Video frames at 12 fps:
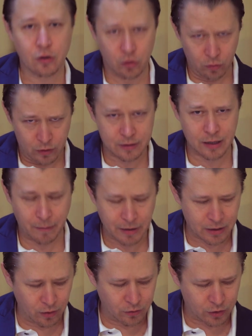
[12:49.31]
Do the
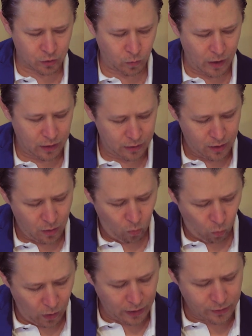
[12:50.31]
semitones as well.
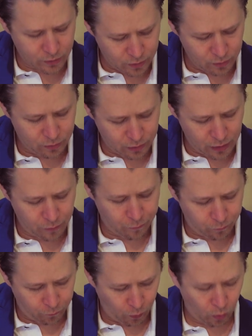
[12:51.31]
1, 2, 3,
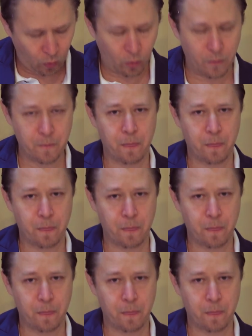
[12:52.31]
4.